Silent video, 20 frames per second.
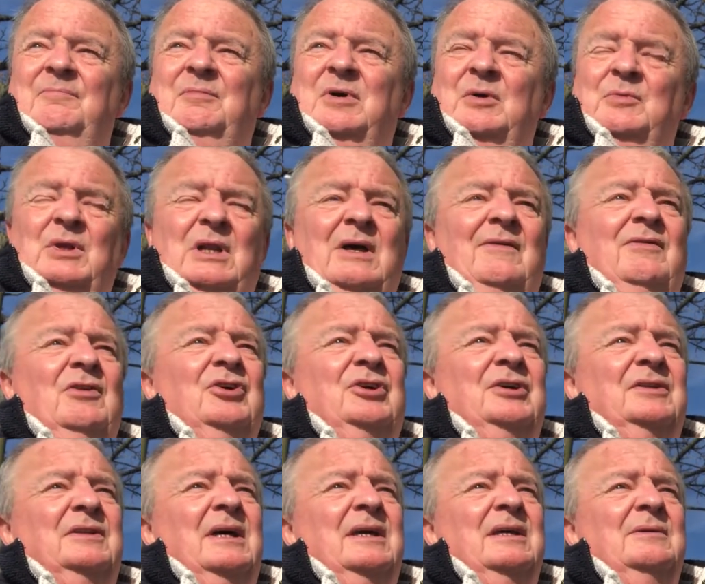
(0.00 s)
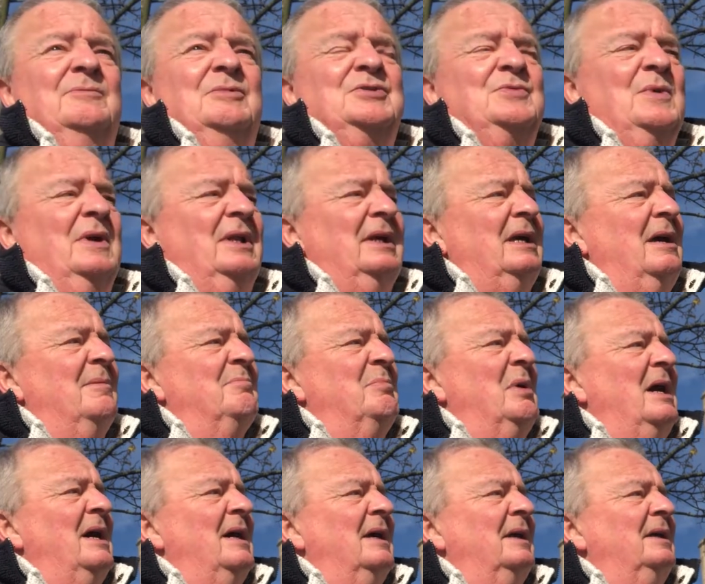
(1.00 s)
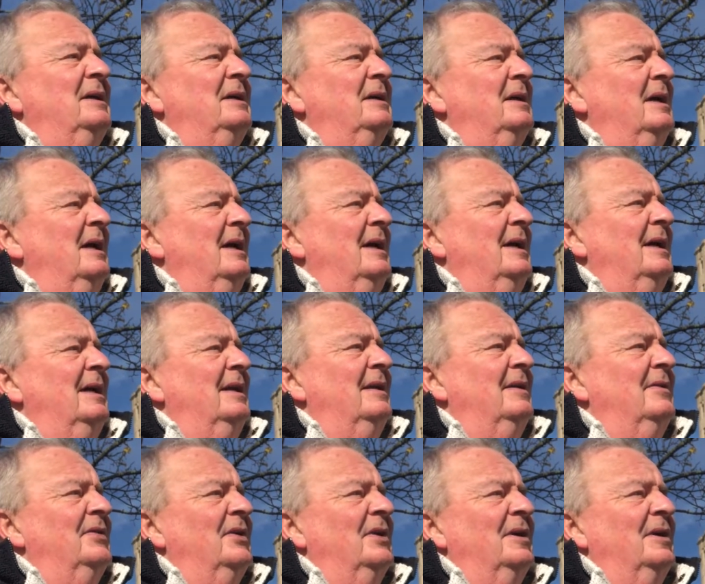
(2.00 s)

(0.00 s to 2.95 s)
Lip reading: But we'll have a look at that image when I get back. And